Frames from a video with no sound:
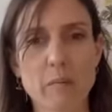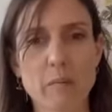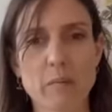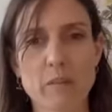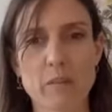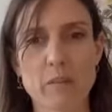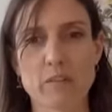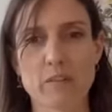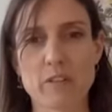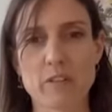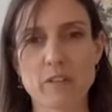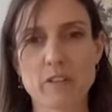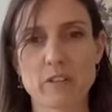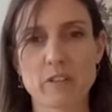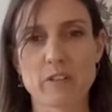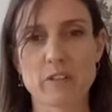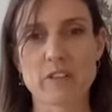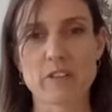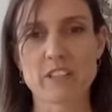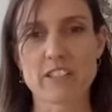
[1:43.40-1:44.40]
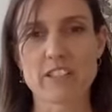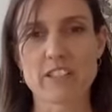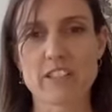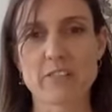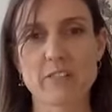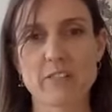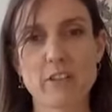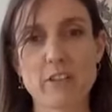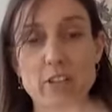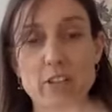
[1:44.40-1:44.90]
through till just a
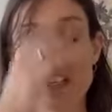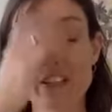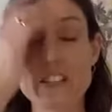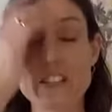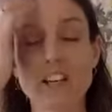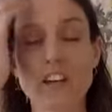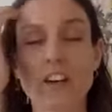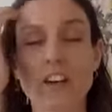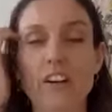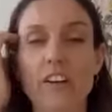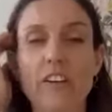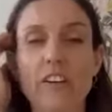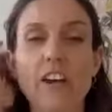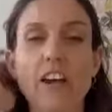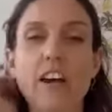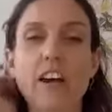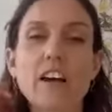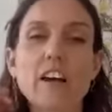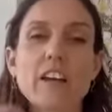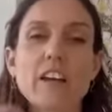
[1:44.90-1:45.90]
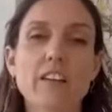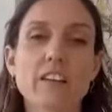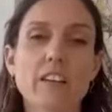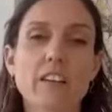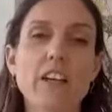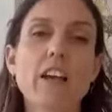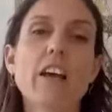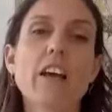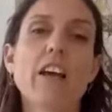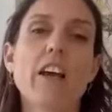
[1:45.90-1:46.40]
few years ago I
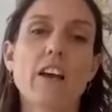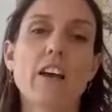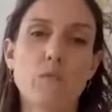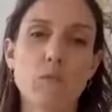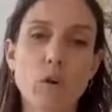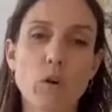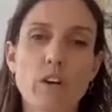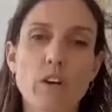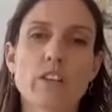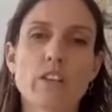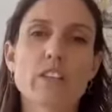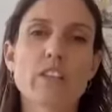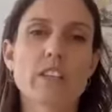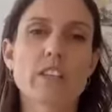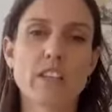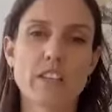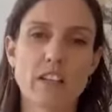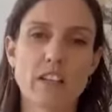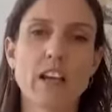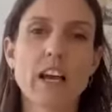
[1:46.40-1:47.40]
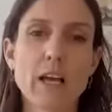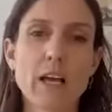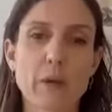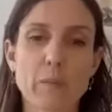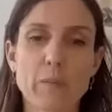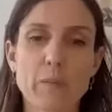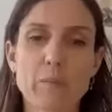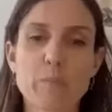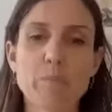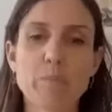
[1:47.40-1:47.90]
worked
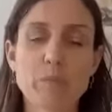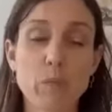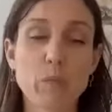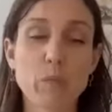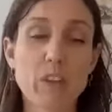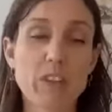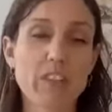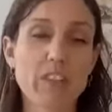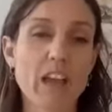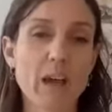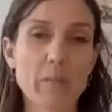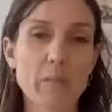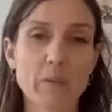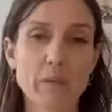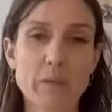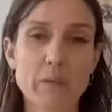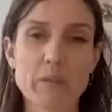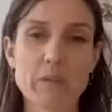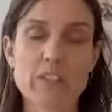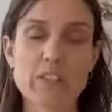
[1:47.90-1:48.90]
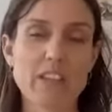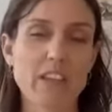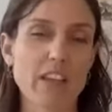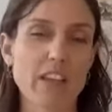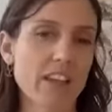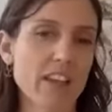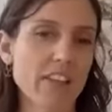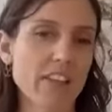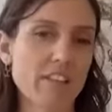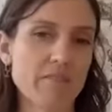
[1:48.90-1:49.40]
with couples
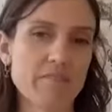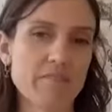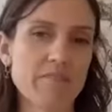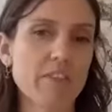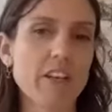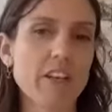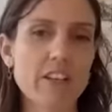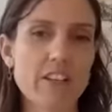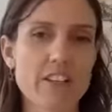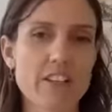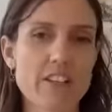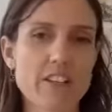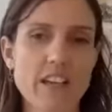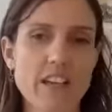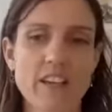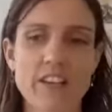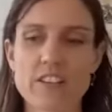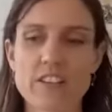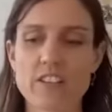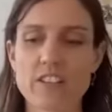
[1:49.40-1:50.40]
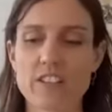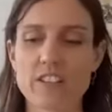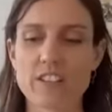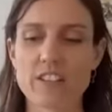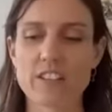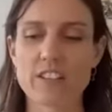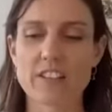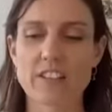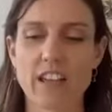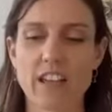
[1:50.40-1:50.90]
and various
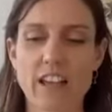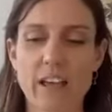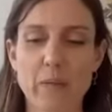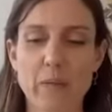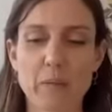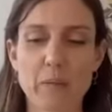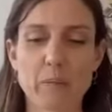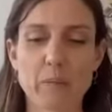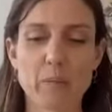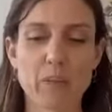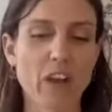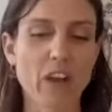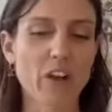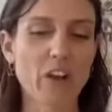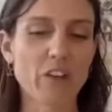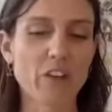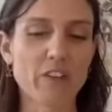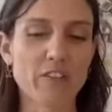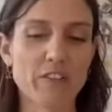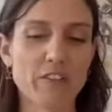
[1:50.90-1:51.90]
stages of